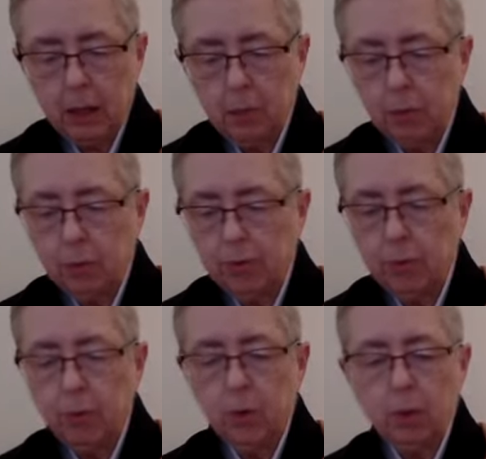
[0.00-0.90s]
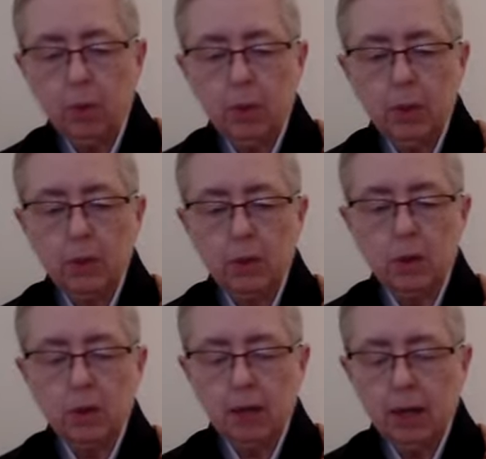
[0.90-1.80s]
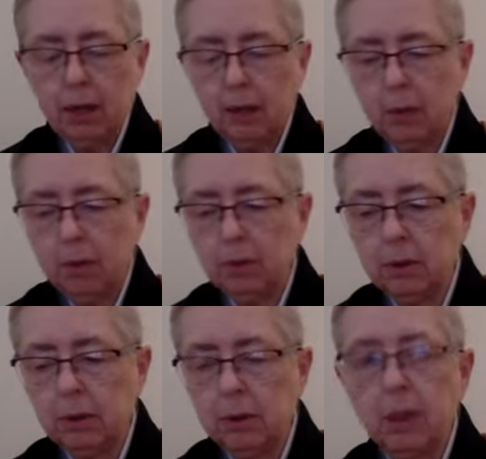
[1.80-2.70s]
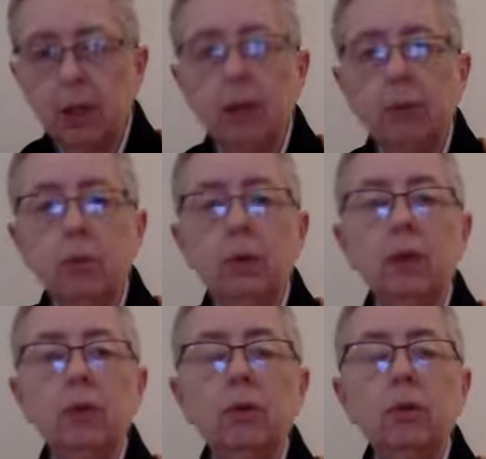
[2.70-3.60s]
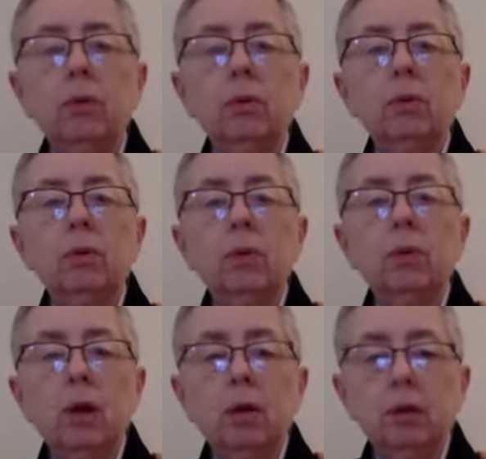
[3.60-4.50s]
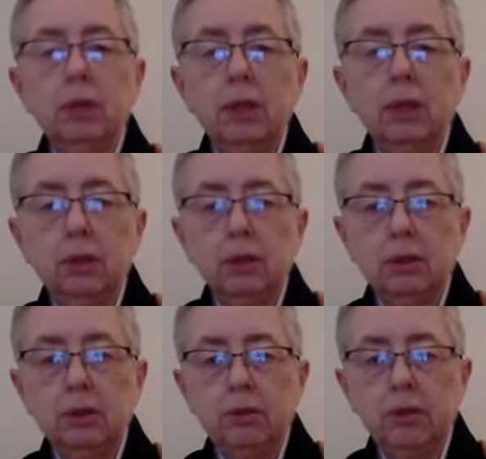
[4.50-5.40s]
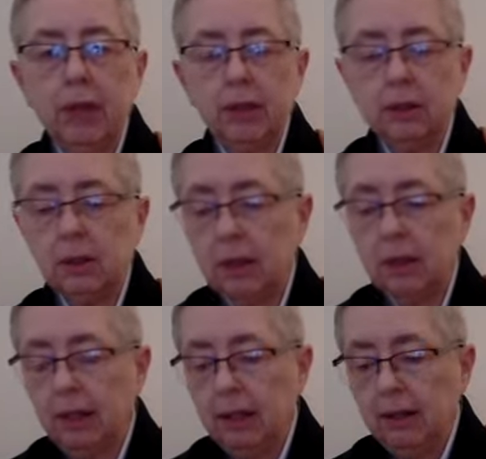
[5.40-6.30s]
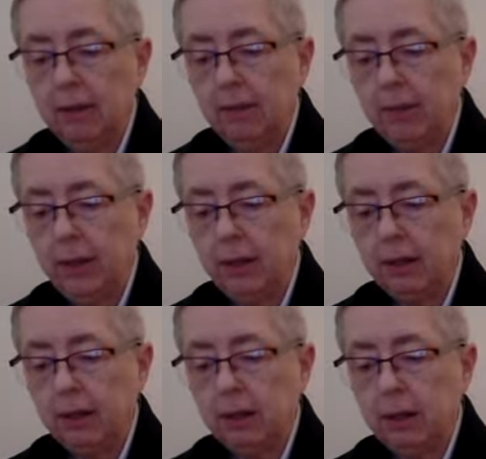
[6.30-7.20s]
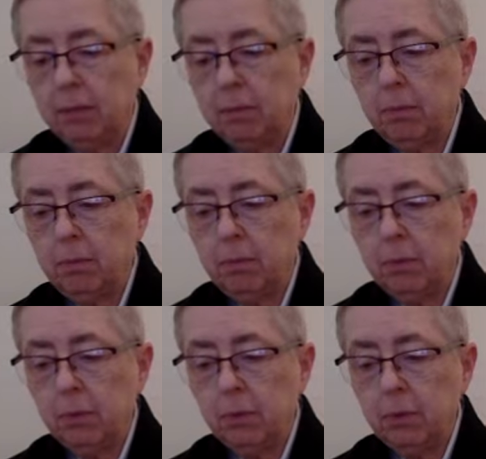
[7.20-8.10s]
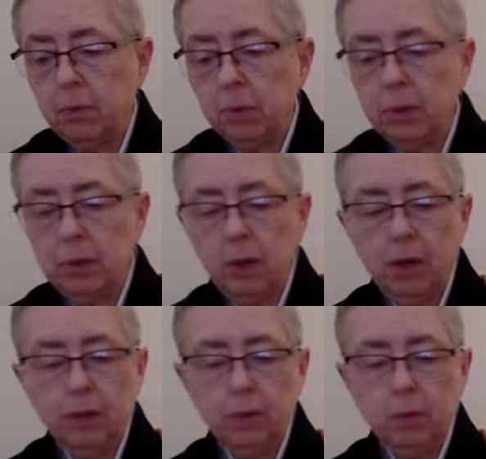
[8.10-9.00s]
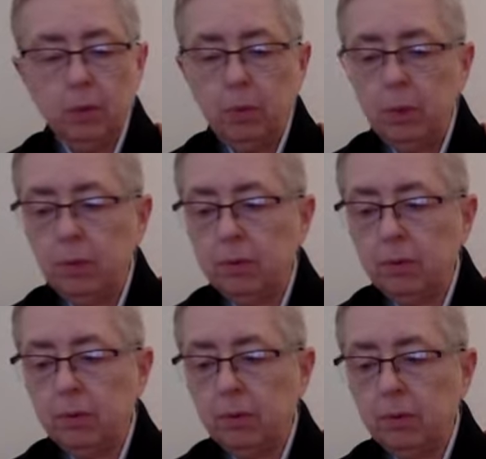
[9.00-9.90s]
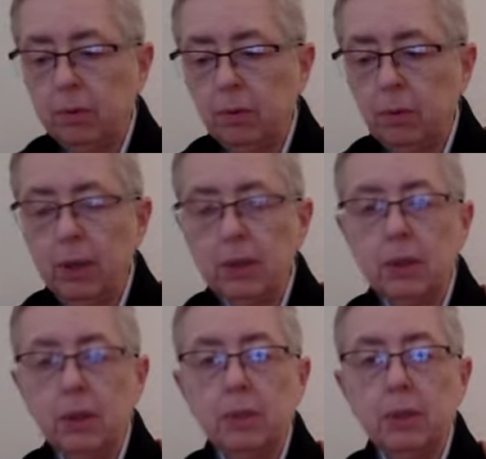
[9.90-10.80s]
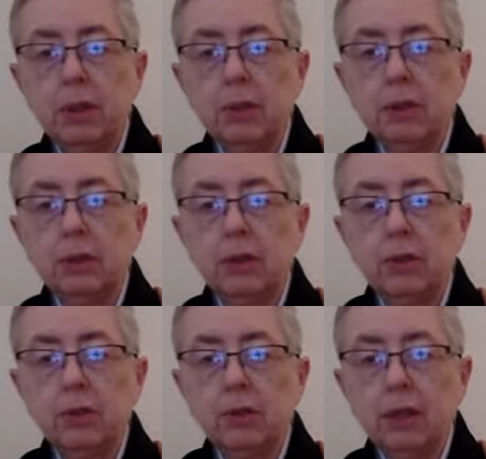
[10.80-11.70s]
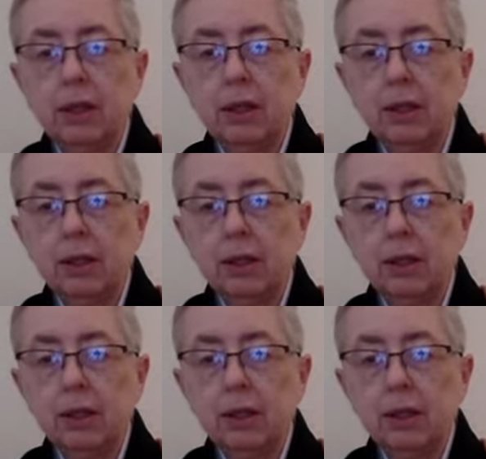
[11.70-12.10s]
Before we start that, however, I wanted to call attention to the fact that we lost a woman of great substance yesterday.